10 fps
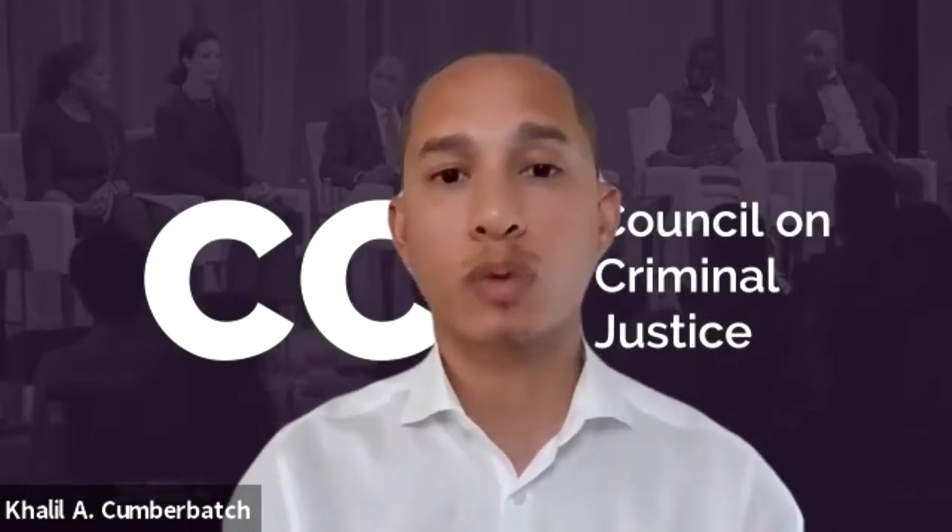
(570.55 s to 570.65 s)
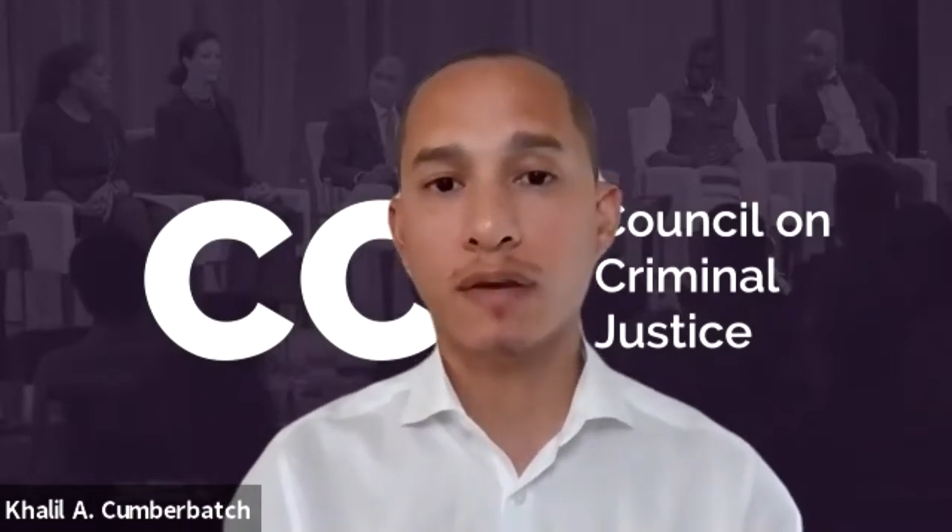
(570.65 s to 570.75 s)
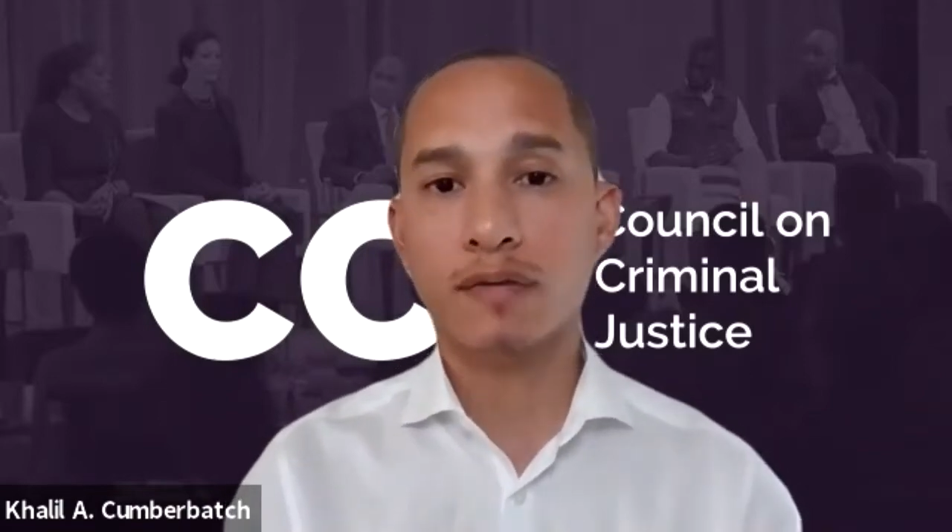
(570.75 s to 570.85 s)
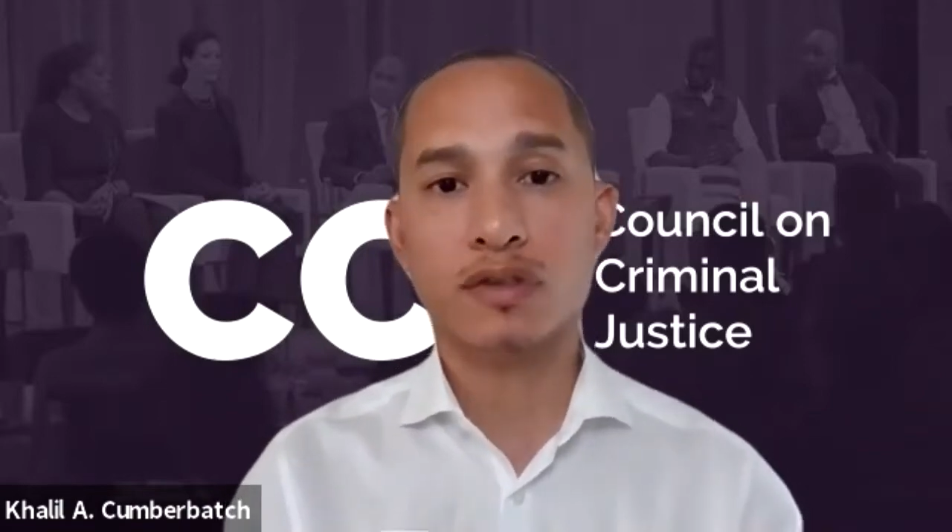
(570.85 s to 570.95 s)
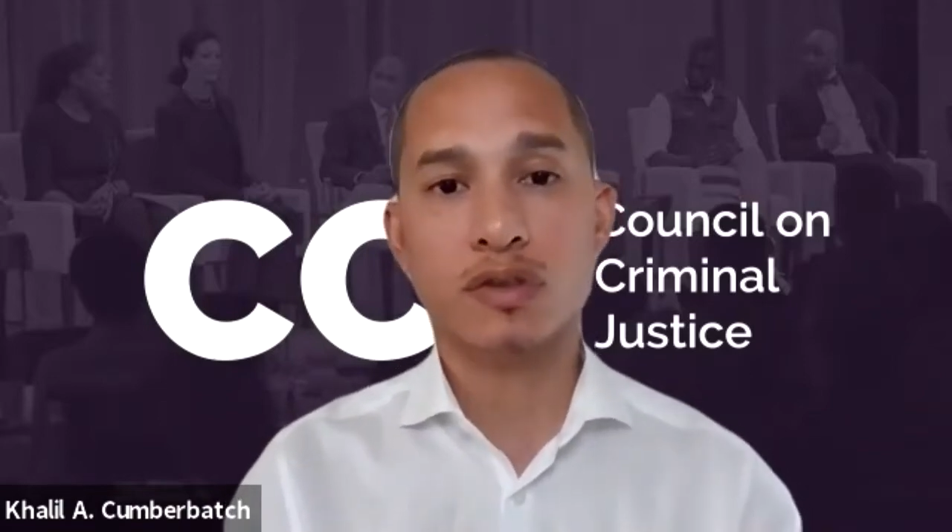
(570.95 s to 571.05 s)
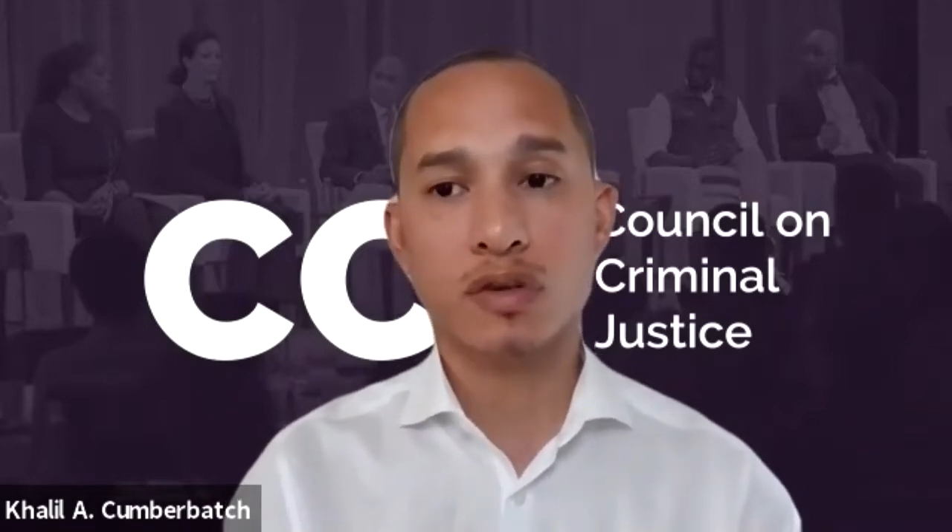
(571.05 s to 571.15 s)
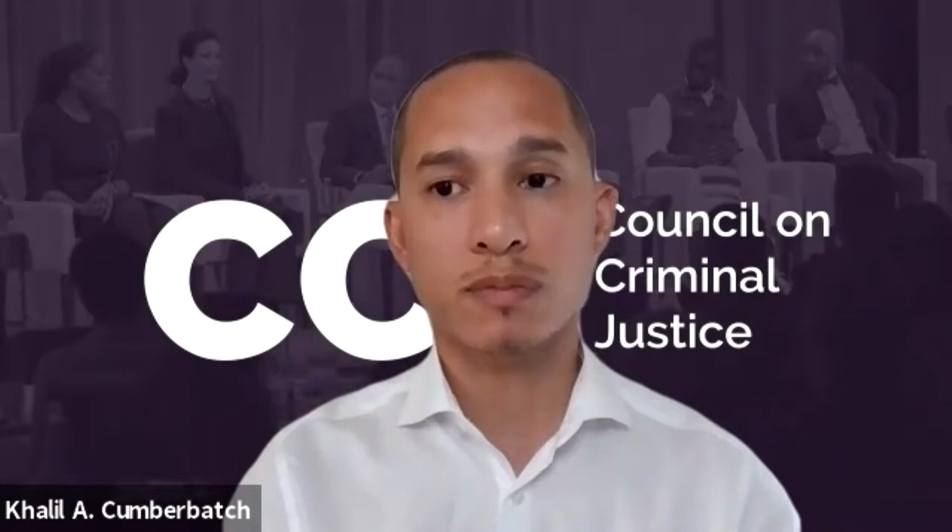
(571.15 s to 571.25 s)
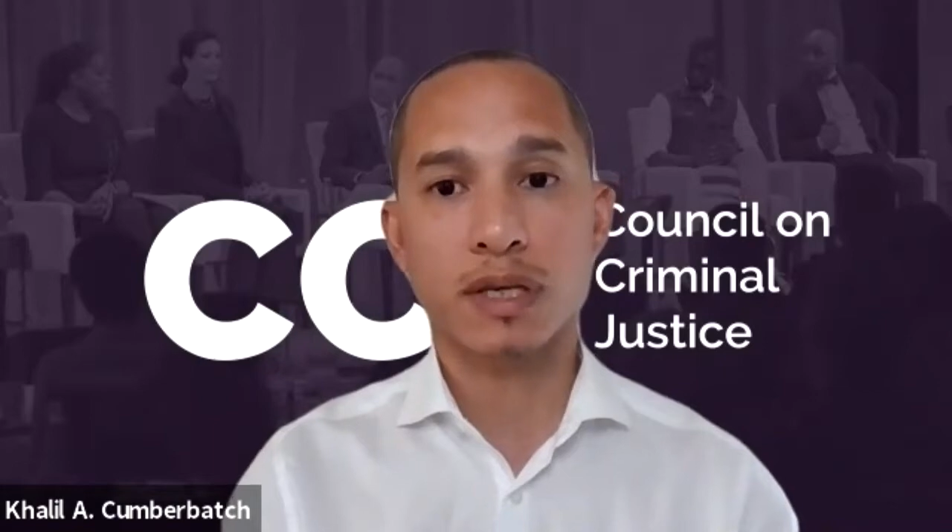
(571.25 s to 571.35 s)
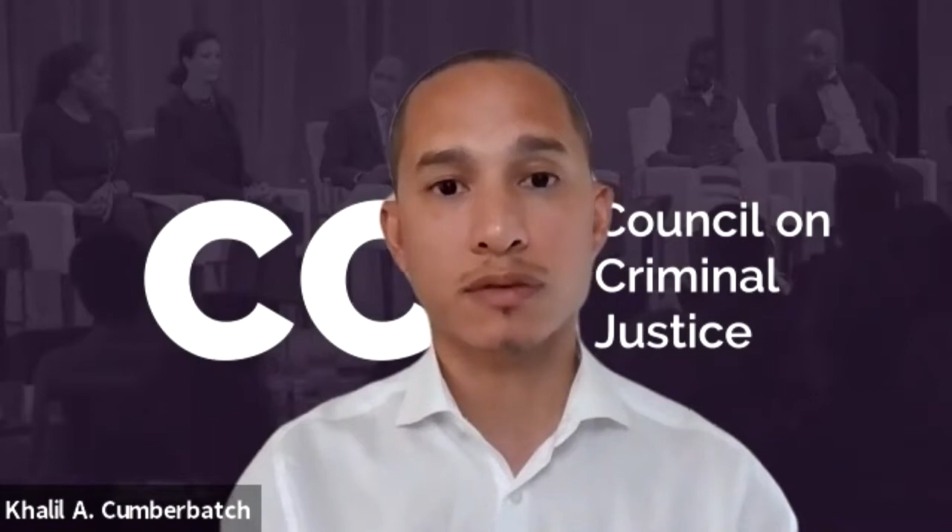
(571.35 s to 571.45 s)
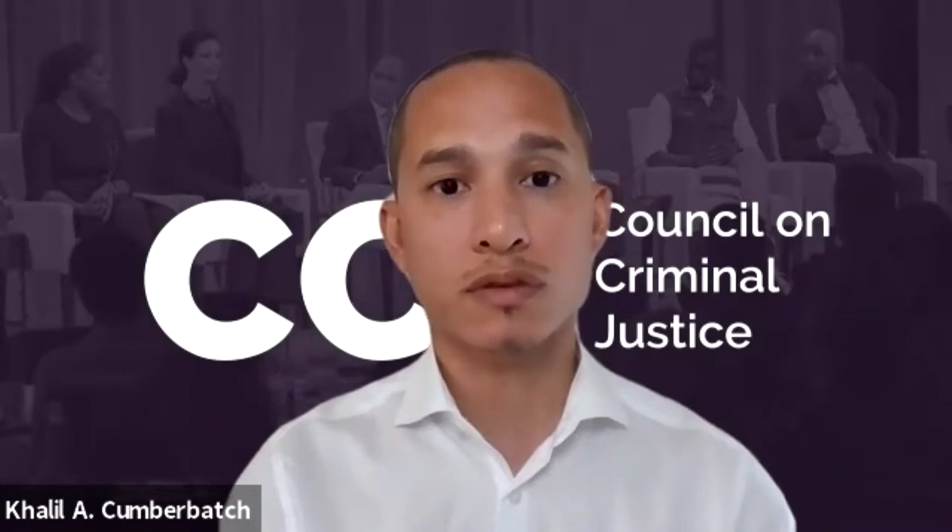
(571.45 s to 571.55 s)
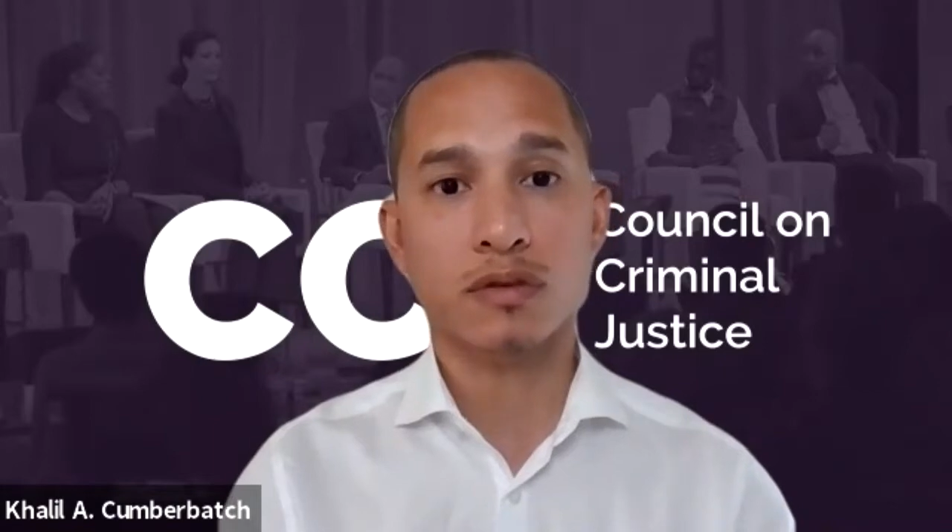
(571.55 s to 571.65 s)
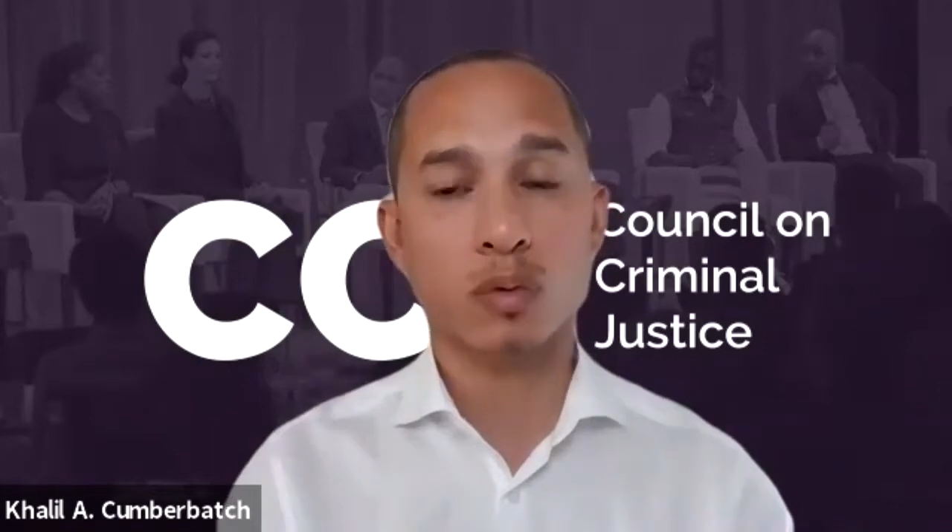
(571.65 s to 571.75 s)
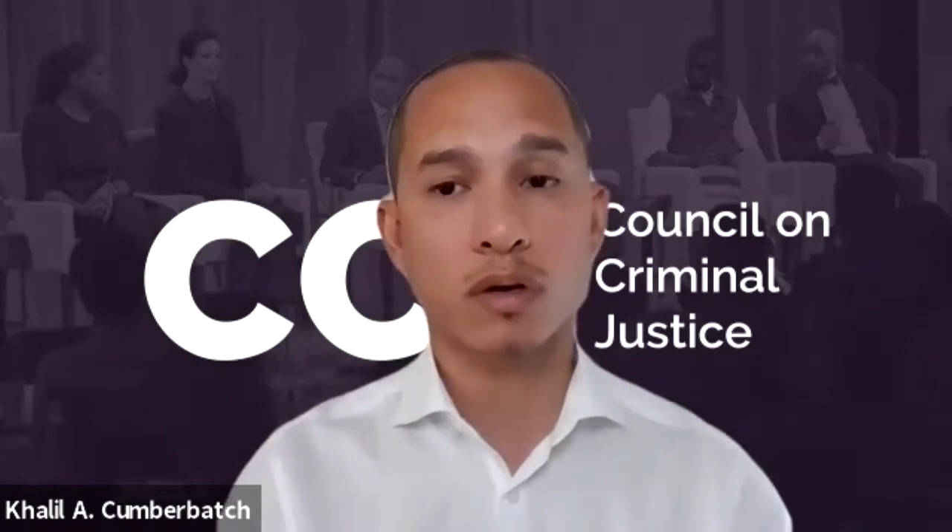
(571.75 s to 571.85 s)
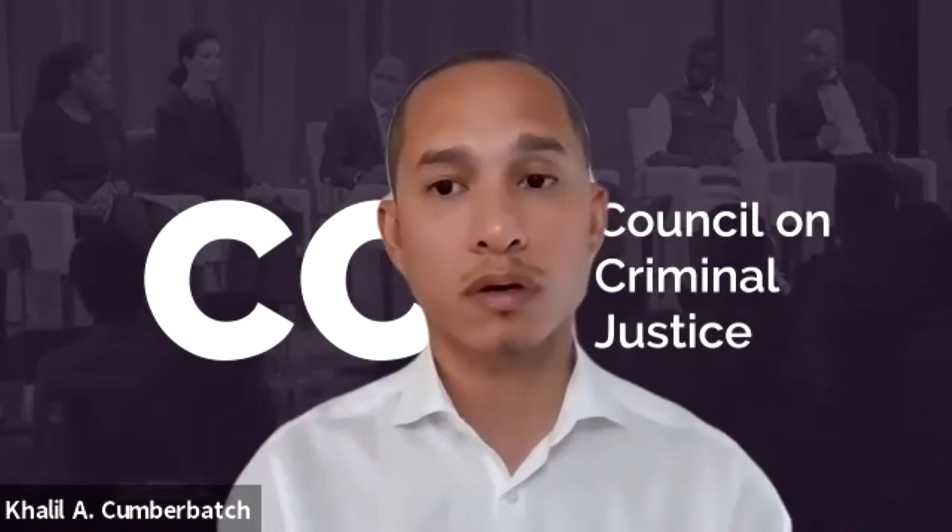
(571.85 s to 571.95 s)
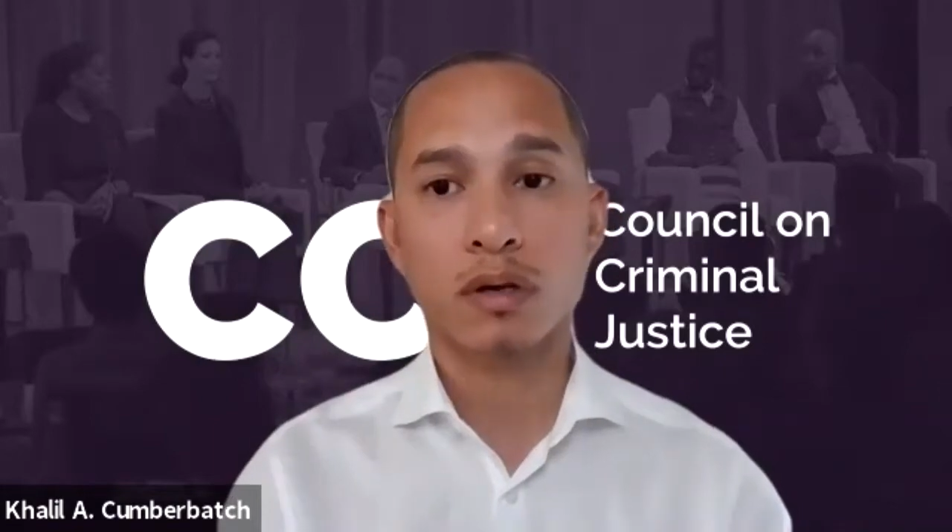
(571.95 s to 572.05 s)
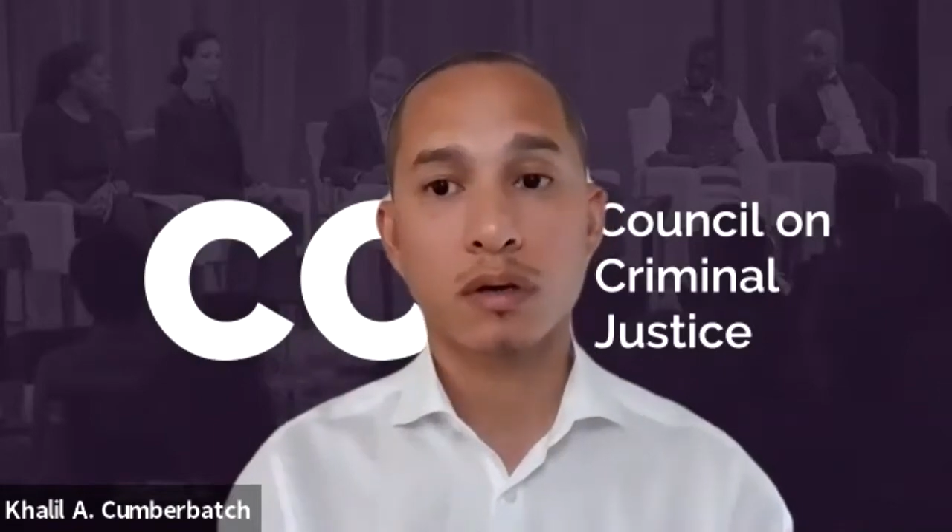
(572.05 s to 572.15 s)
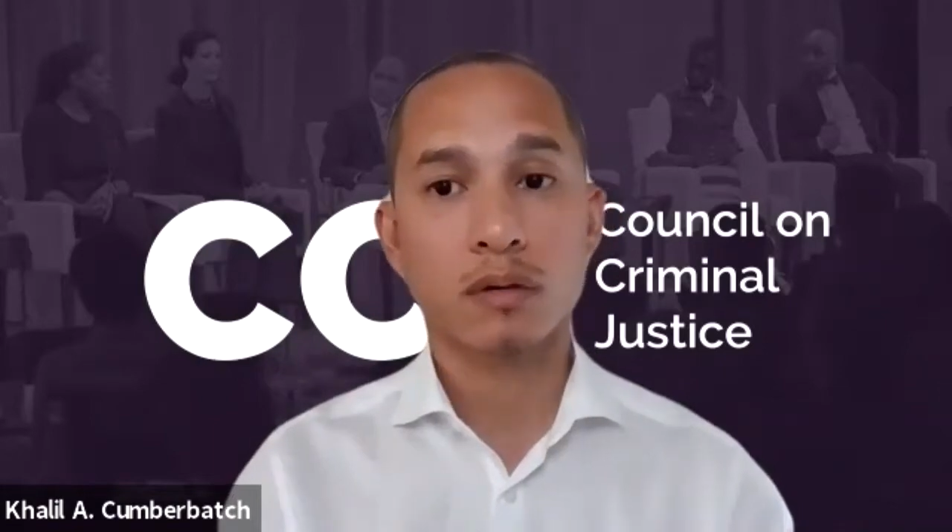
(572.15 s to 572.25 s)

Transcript: whatever the circumstances were,